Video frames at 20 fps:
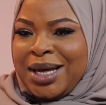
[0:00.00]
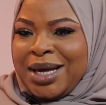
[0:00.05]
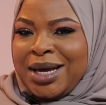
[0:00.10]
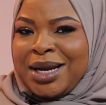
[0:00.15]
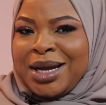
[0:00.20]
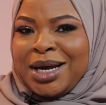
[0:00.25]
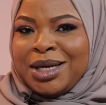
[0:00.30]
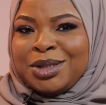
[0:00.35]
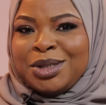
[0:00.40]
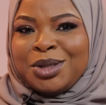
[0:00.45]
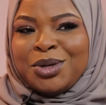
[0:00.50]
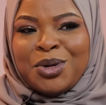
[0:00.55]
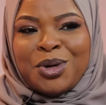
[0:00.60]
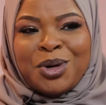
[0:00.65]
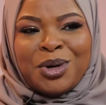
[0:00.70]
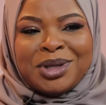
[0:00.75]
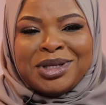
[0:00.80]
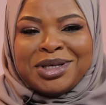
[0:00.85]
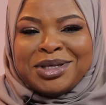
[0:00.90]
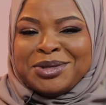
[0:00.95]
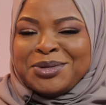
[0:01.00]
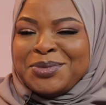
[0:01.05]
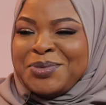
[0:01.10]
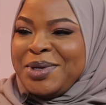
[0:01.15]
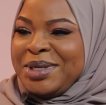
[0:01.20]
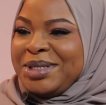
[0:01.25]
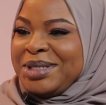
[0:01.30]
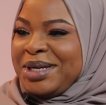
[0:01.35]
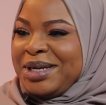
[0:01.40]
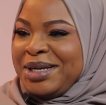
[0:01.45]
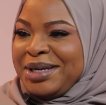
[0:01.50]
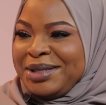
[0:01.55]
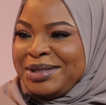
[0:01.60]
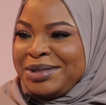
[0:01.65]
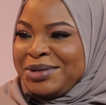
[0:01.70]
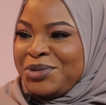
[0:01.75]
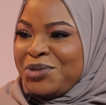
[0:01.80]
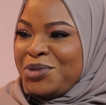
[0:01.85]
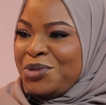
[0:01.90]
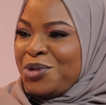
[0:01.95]
and I see all these rich
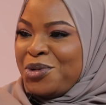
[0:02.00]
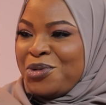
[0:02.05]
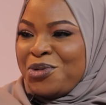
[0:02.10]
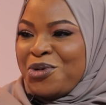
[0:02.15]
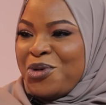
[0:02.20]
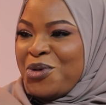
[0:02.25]
kids who don't